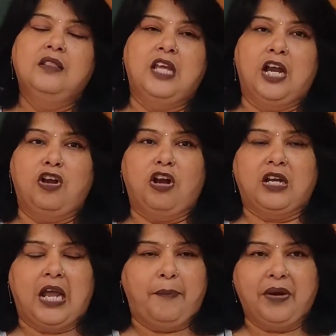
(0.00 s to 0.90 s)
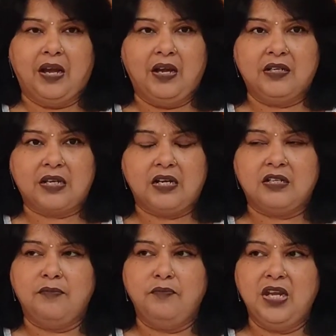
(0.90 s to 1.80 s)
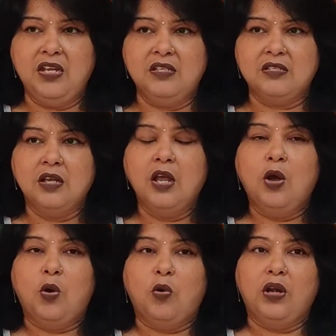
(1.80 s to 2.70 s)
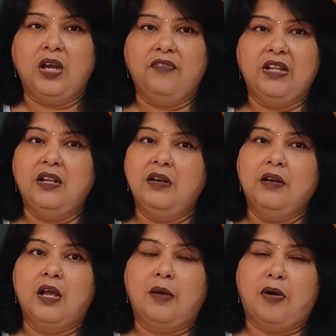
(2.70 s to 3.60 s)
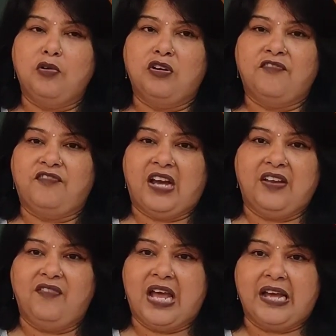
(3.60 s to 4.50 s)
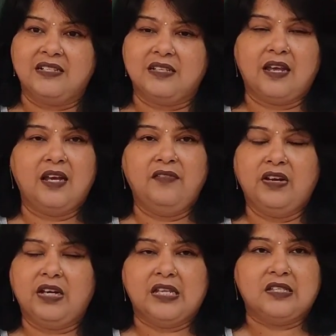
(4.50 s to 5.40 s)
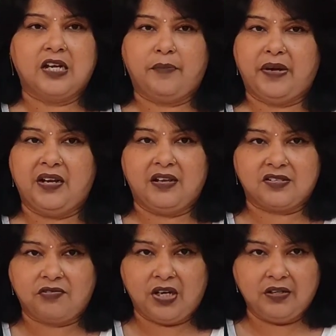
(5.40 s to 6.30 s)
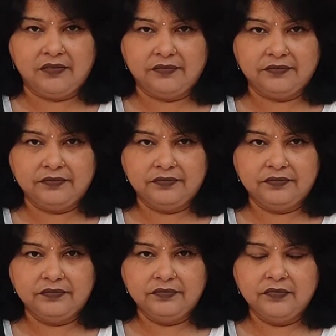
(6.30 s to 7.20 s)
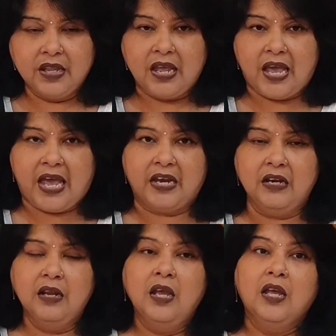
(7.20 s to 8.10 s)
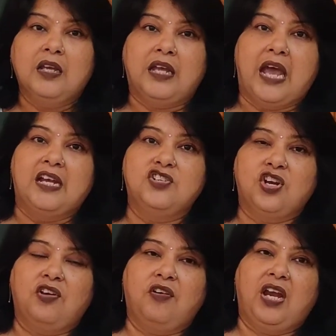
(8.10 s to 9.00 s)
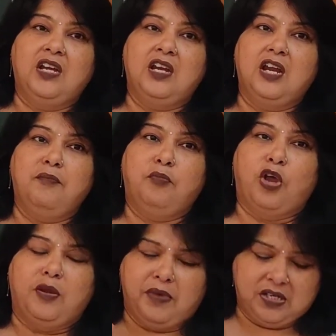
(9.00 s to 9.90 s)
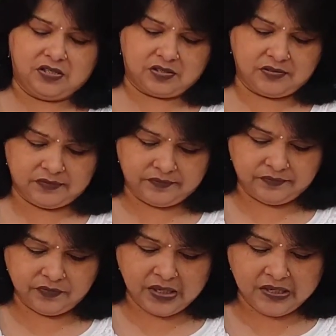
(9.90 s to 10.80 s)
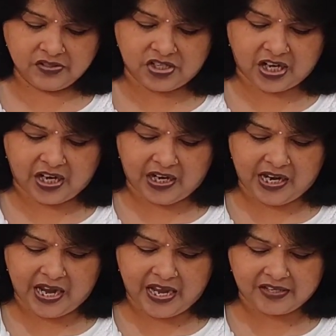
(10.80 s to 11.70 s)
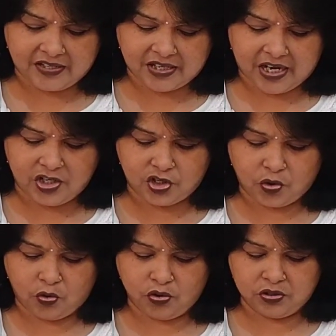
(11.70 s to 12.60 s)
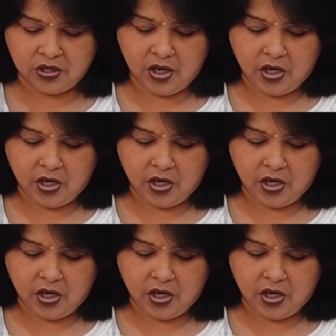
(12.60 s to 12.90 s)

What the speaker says: They are not capital intensive, means only with amount of 5 lakhs anyone can set up an industry and can generate employment. Secondly, SSI shows